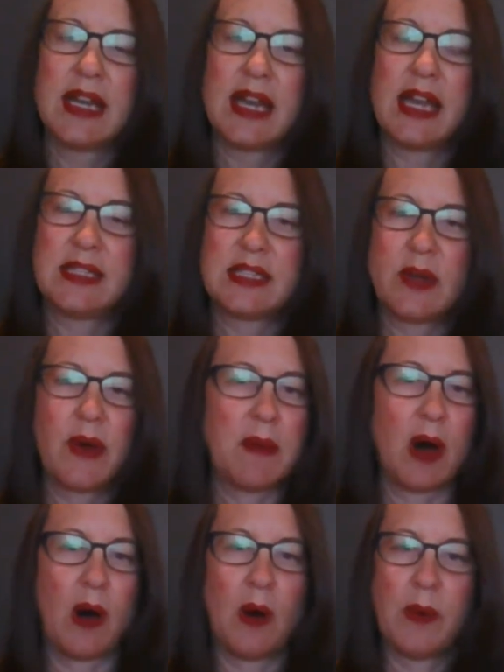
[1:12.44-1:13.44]
And so I'm
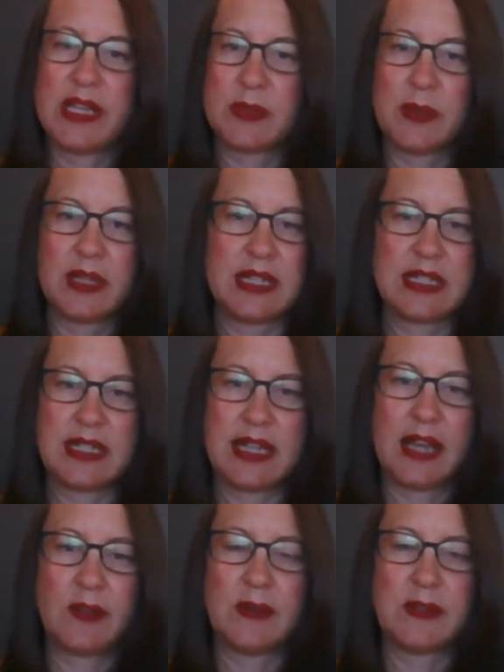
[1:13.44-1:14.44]
always willing to
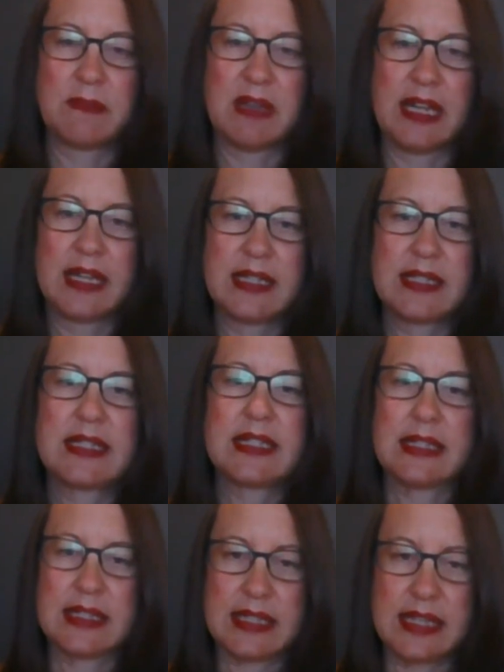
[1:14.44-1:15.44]
take those meetings to
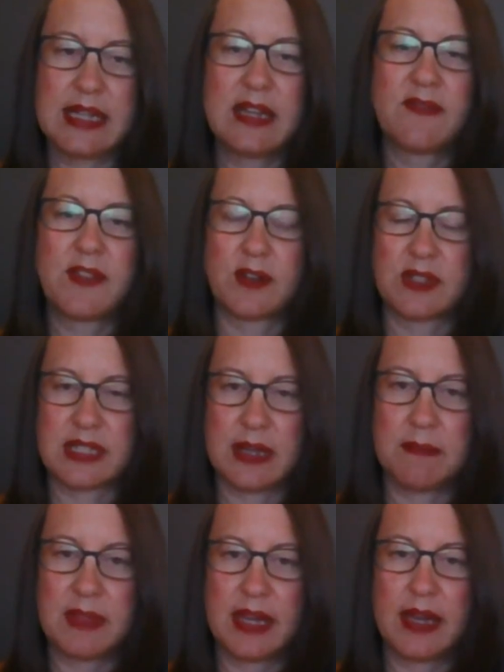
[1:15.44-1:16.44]
see if there's
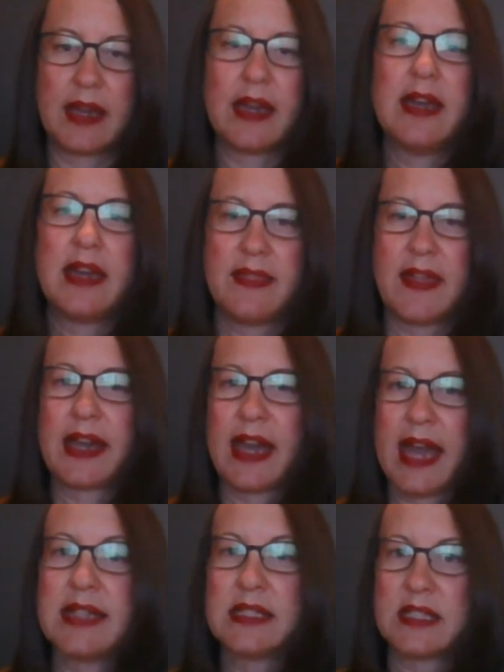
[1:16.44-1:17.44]
something that
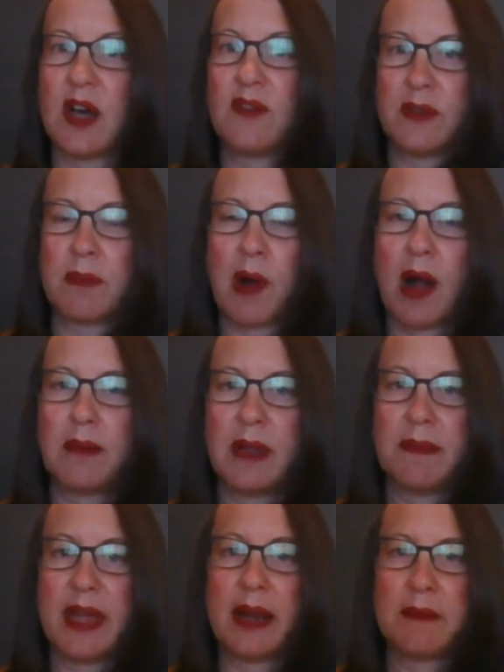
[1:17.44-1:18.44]
can solve a
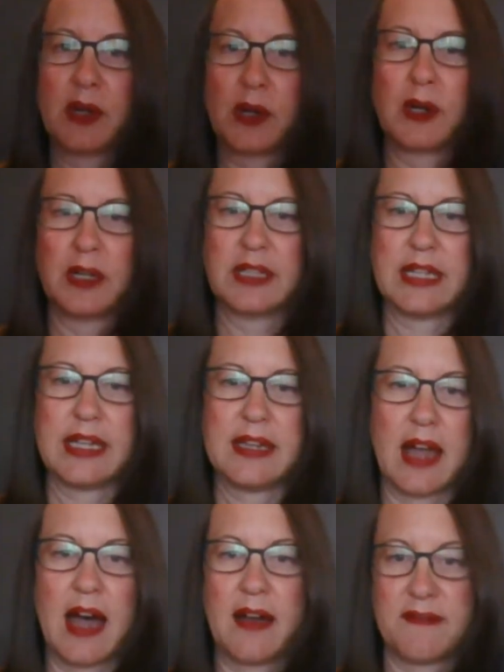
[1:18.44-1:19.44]
problem that I'm
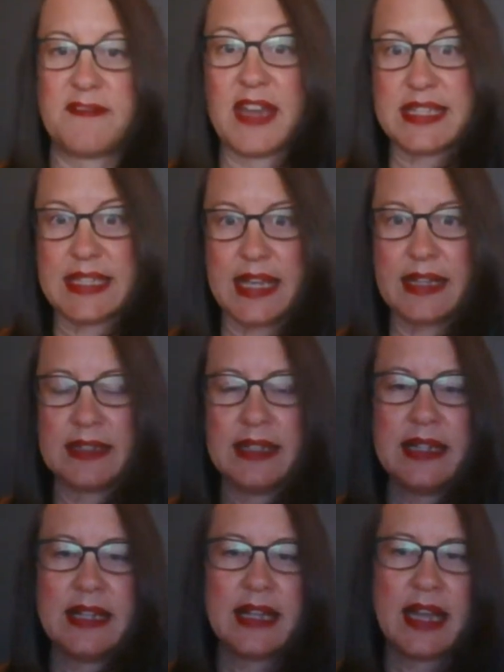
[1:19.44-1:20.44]
currently facing.
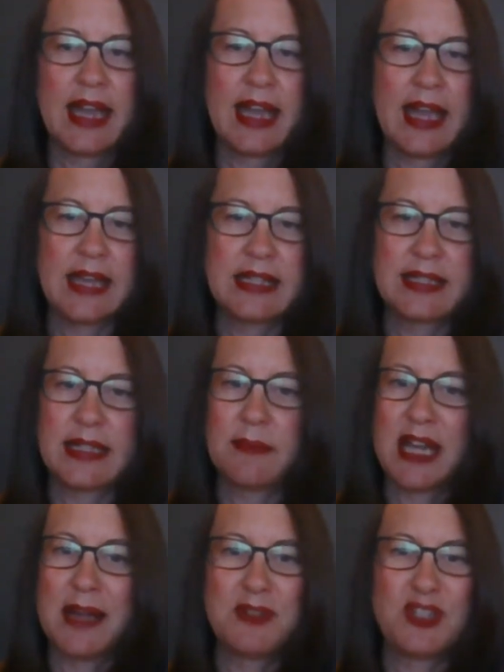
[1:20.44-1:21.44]
And
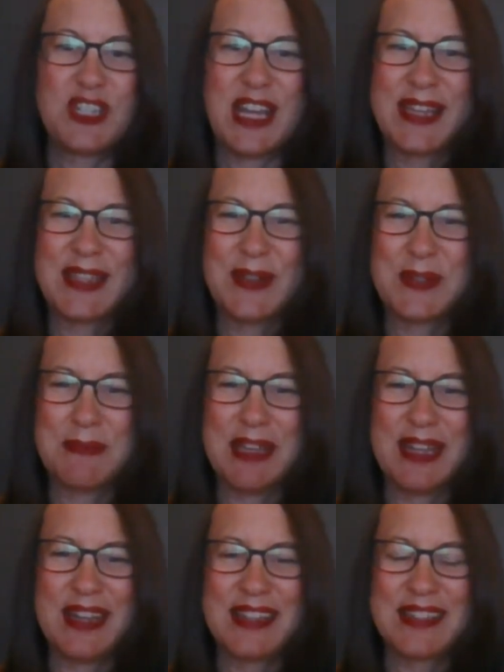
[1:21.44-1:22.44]
sometimes you take those
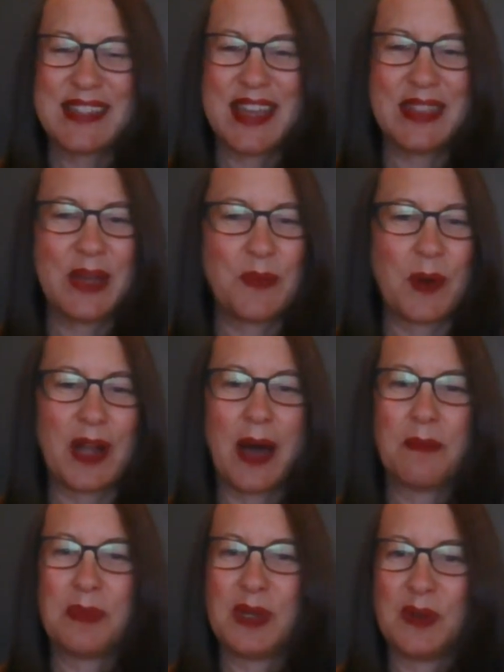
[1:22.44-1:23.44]
meetings and they work
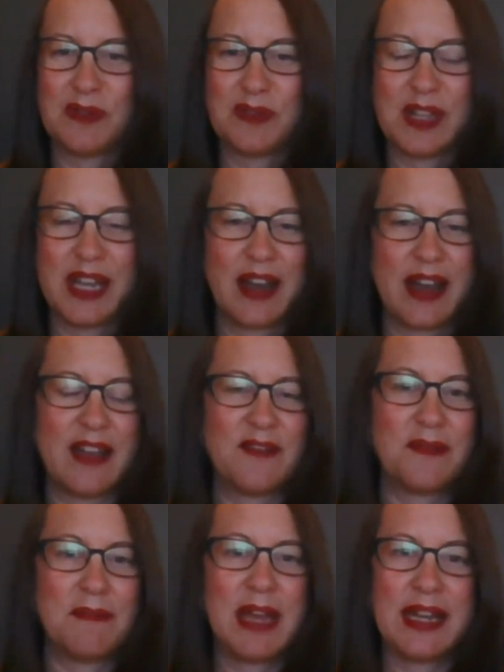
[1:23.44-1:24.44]
out beautifully. And I have
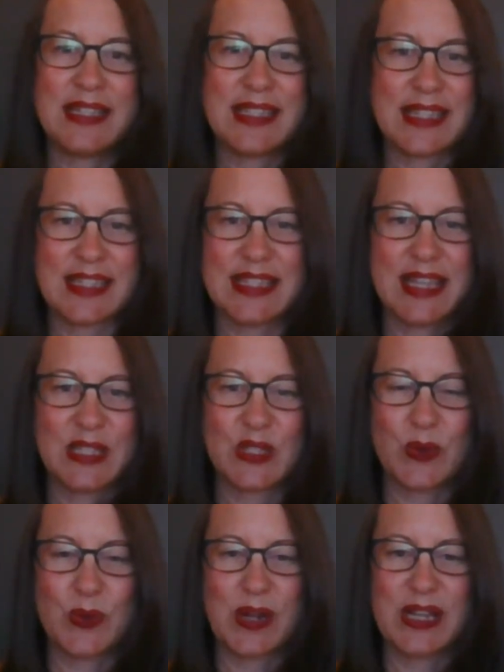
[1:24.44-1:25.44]
many success
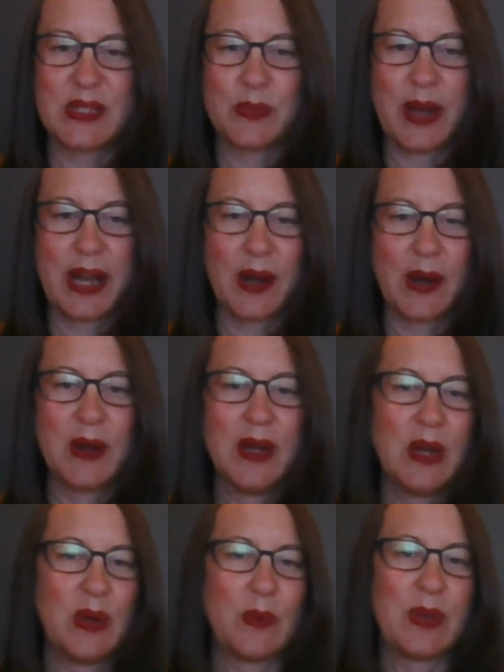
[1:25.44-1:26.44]
stories where
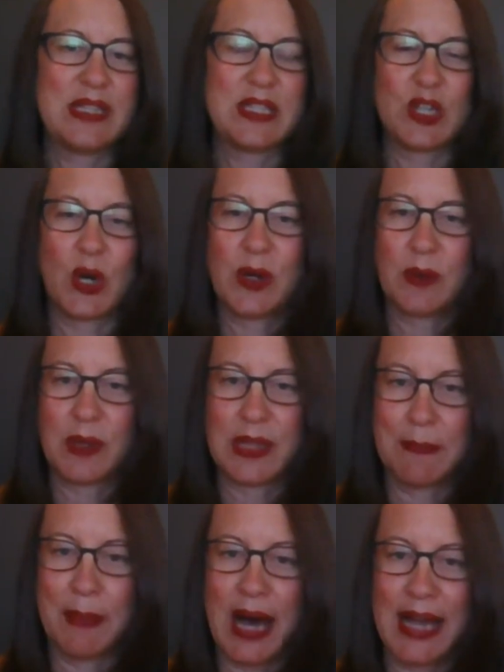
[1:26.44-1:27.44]
we started with
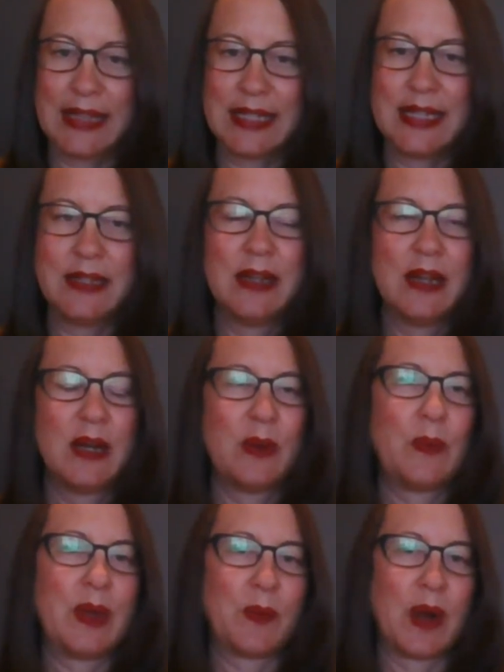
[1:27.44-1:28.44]
a pilot,
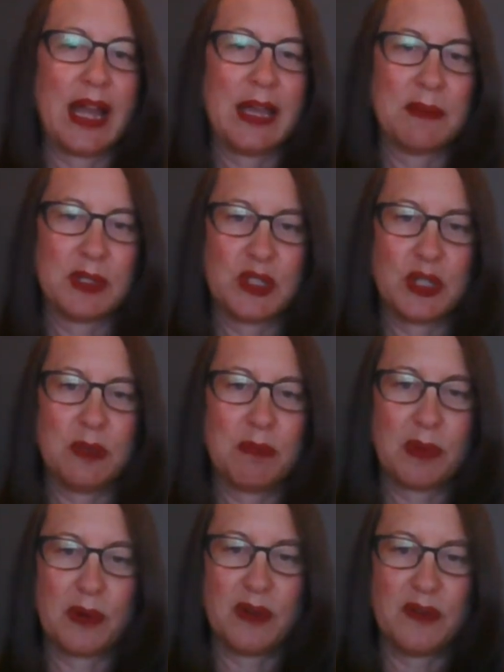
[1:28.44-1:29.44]
we were able to
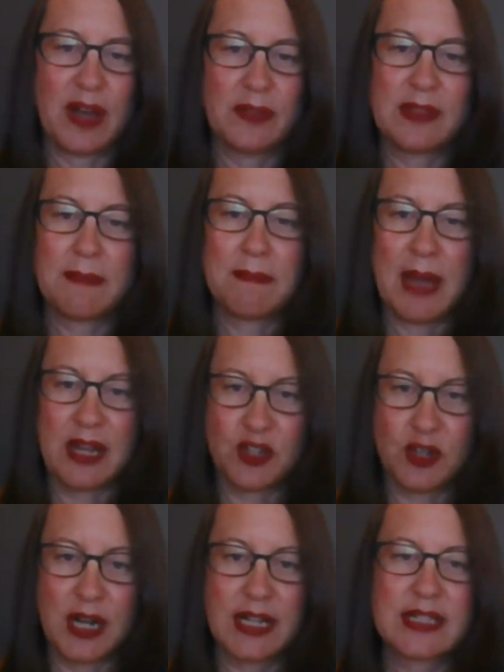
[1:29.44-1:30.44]
prove out the
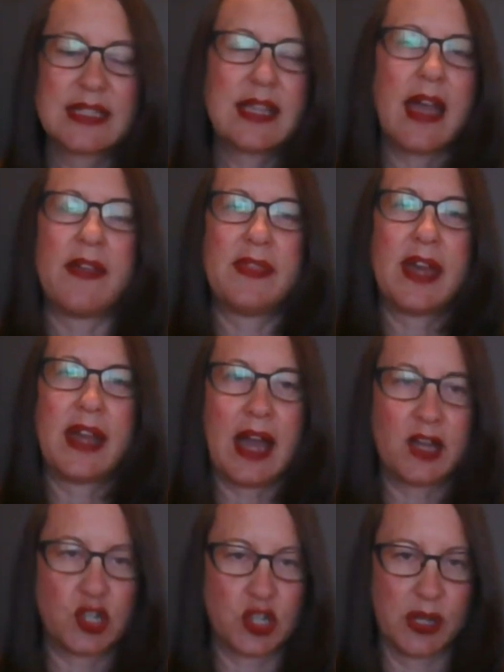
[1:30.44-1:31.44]
metrics and then
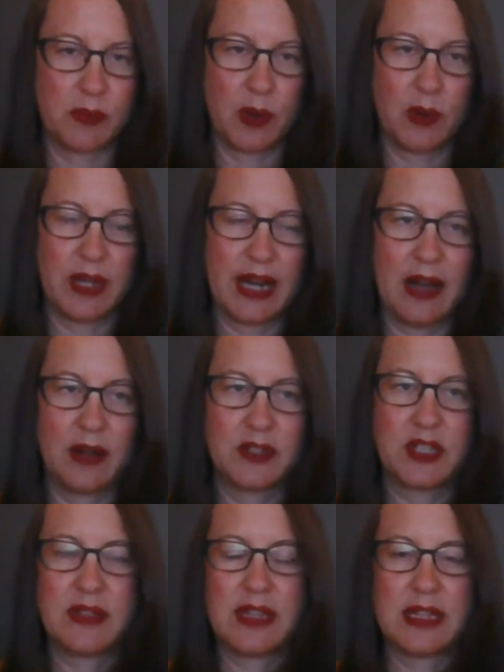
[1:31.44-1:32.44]
actually roll it out
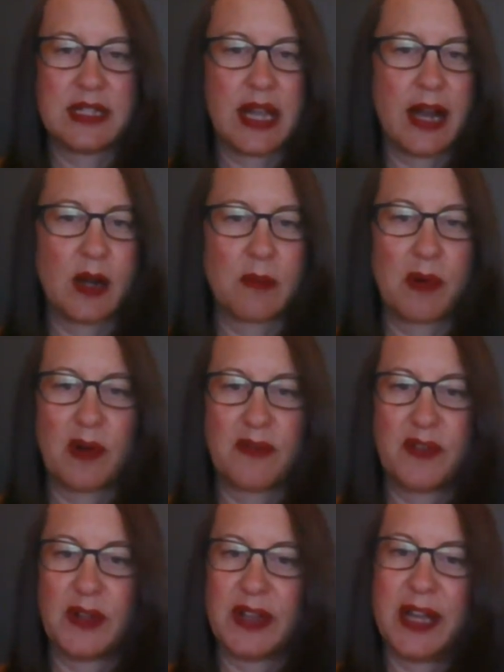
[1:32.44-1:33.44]
to the entire
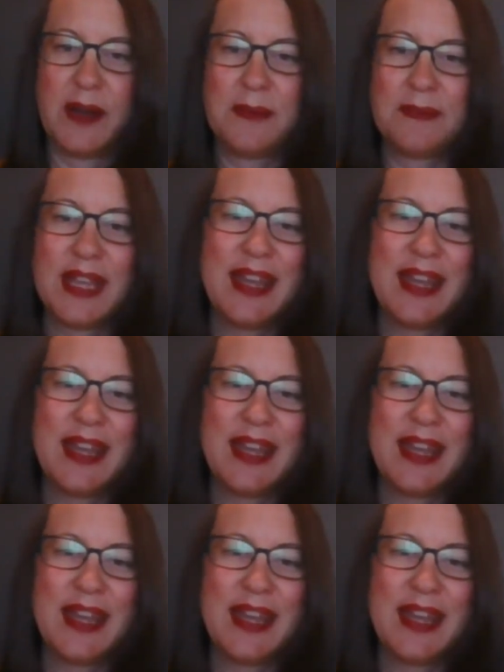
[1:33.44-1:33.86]
portfolio.